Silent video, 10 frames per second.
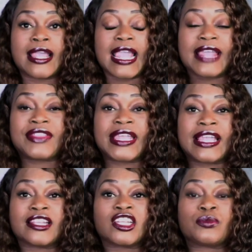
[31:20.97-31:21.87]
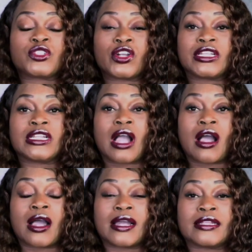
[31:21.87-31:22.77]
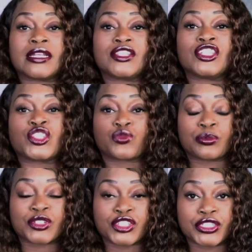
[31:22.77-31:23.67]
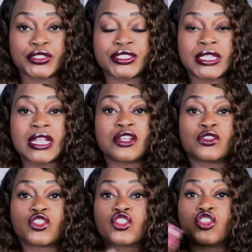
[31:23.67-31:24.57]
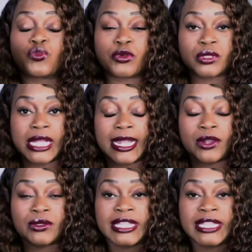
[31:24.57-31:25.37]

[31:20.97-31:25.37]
and they end up turning on the scriptures super loud.